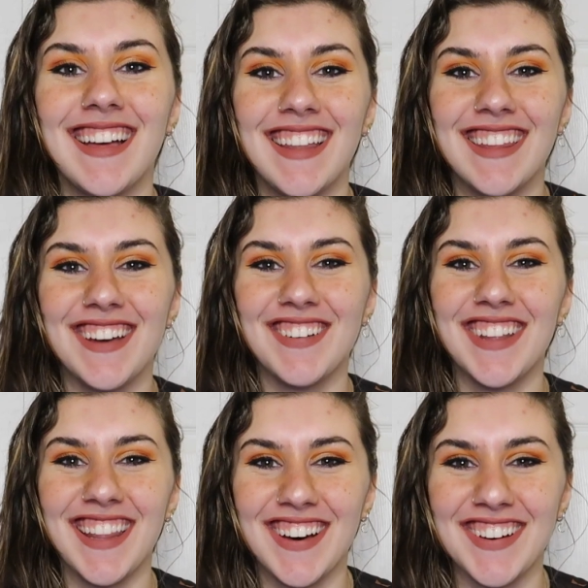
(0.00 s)
Hello,
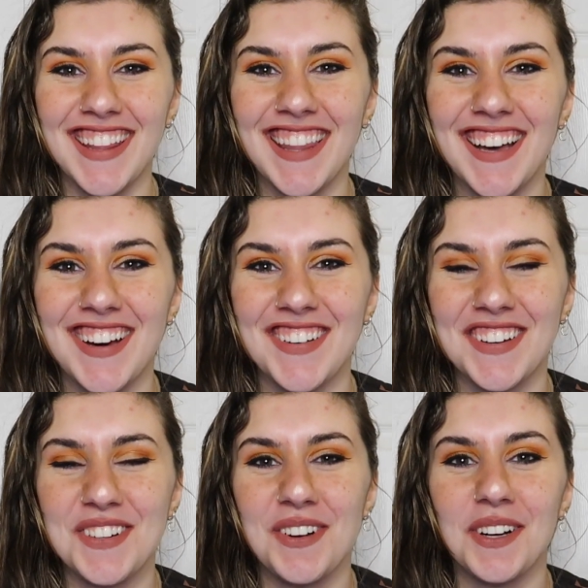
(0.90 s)
hello, hello,
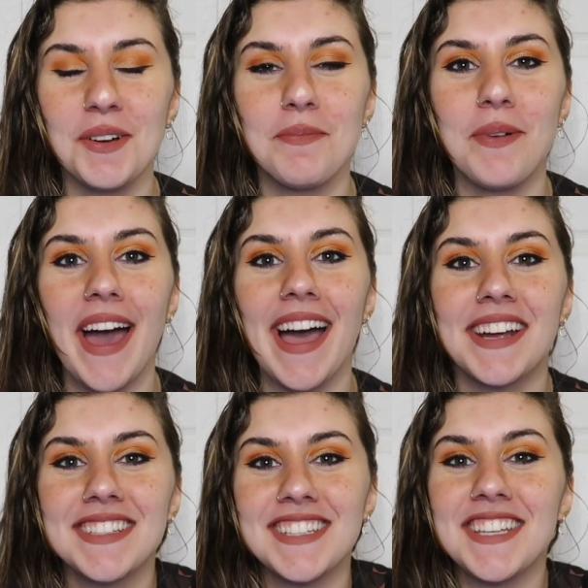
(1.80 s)
and welcome
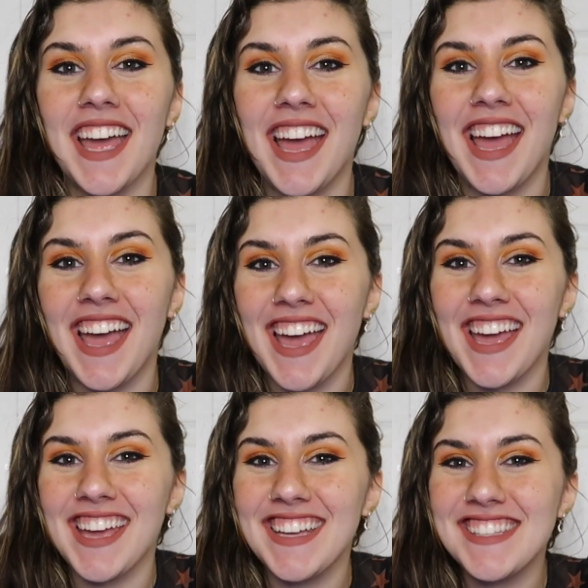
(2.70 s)
back.
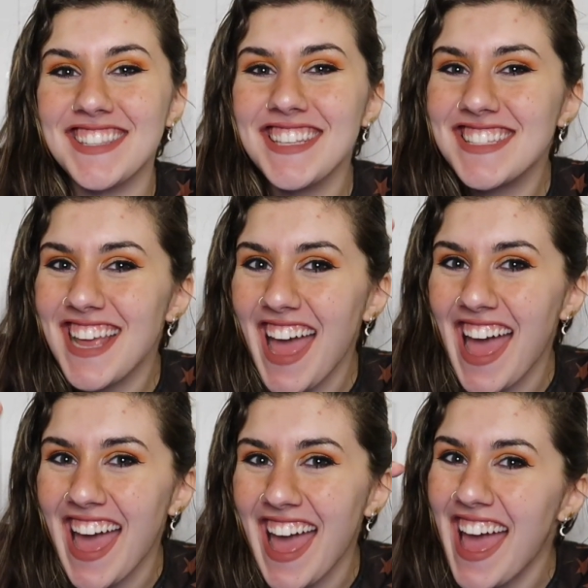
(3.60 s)
Today is the
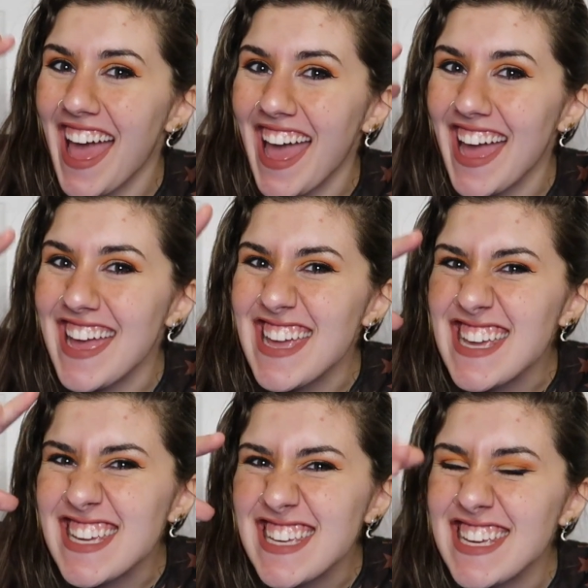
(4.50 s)

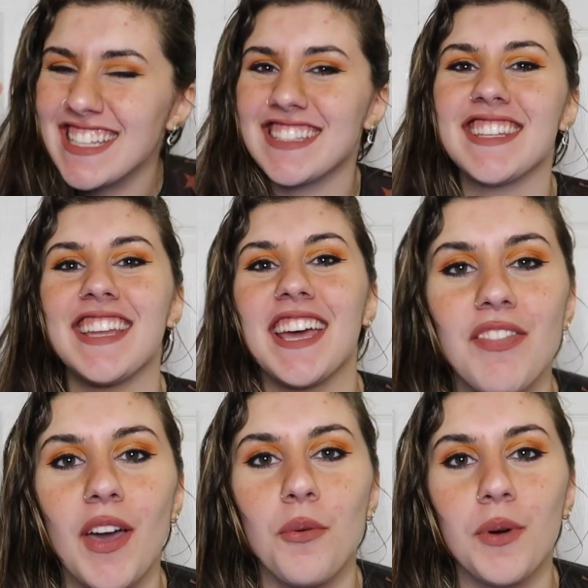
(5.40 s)
day. It's the day
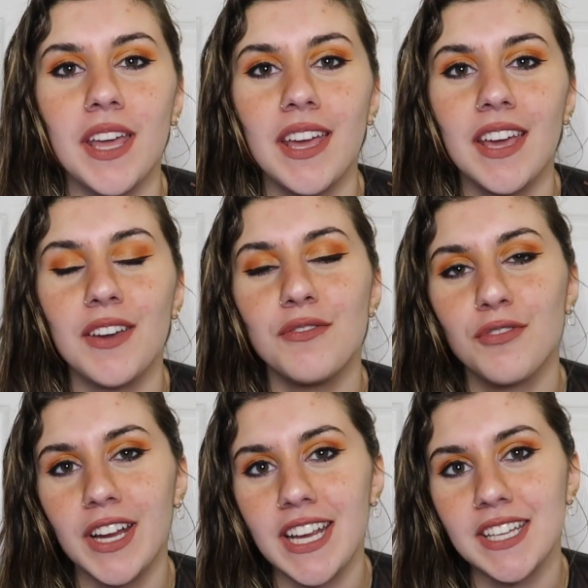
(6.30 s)
that we
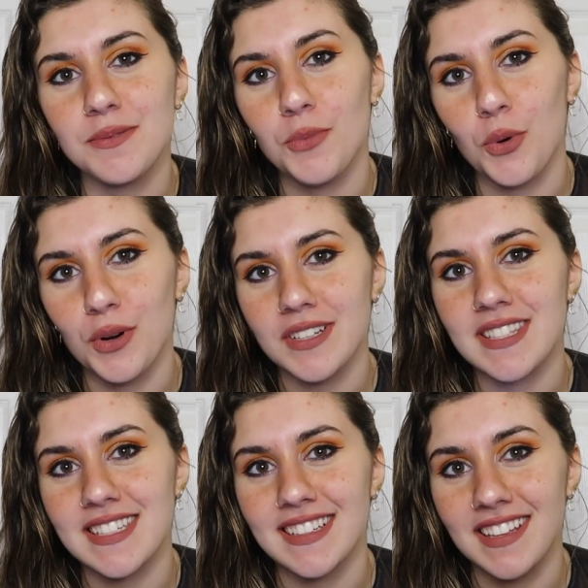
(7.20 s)
read more
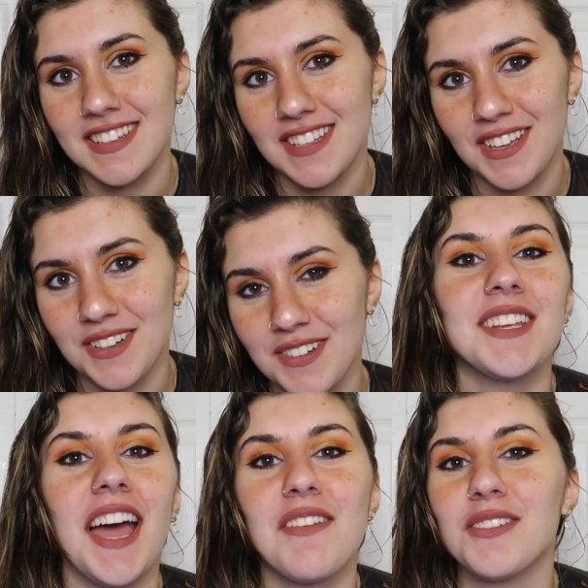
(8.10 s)
Still Into You.
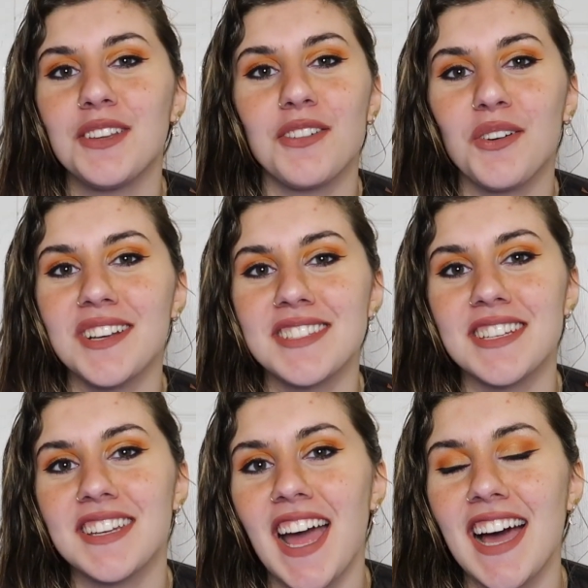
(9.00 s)
Heavily
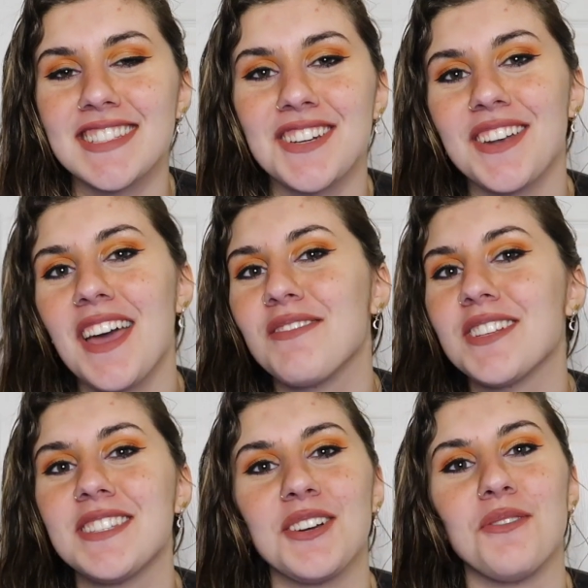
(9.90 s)
requested, asked on every
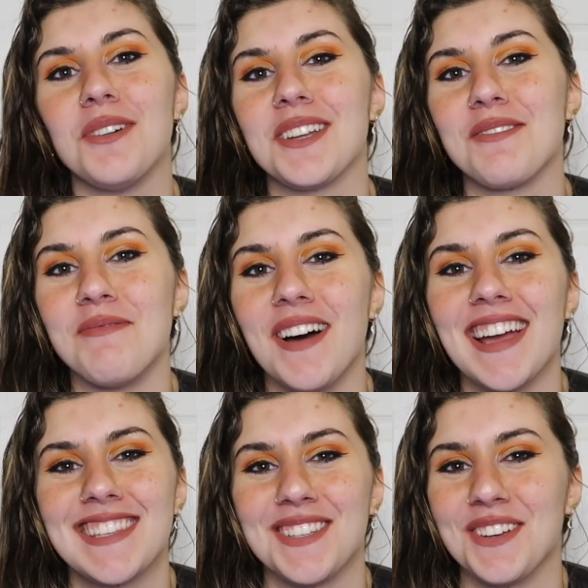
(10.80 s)
single one of
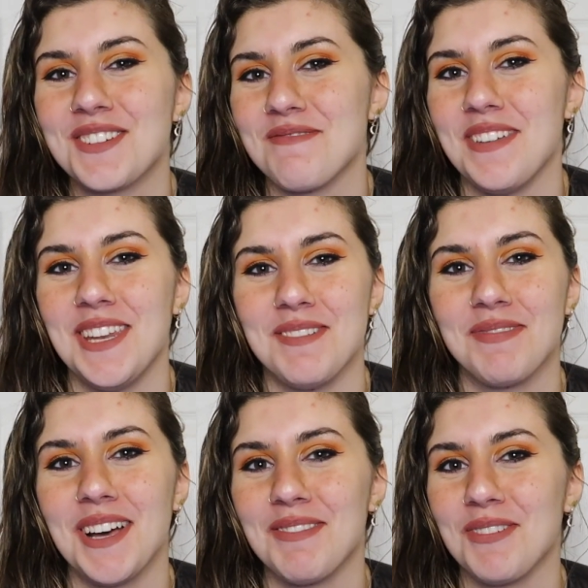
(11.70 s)
my social media
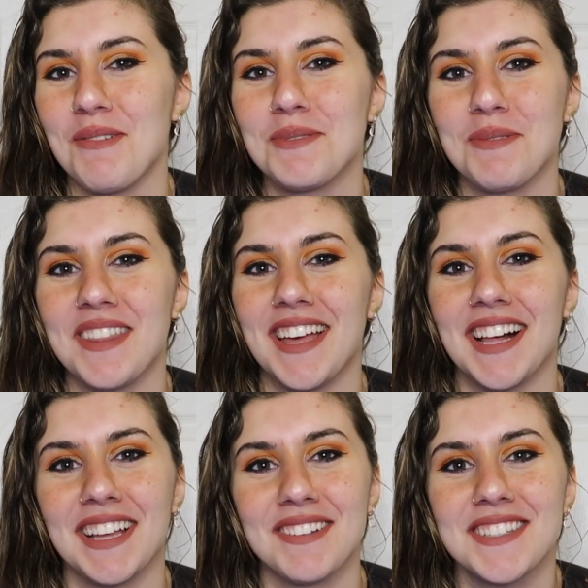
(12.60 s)
platforms when the
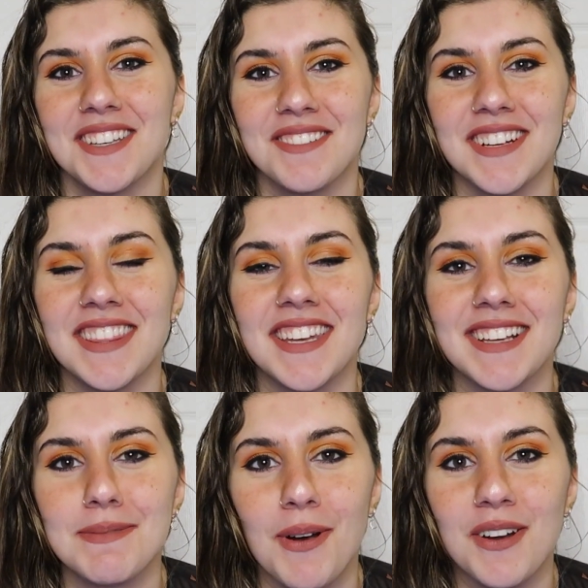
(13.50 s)
hell I was gonna read the
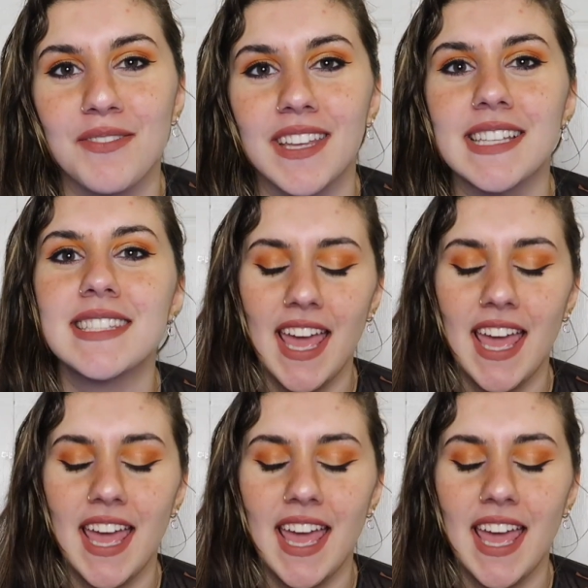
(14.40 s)
next part of this.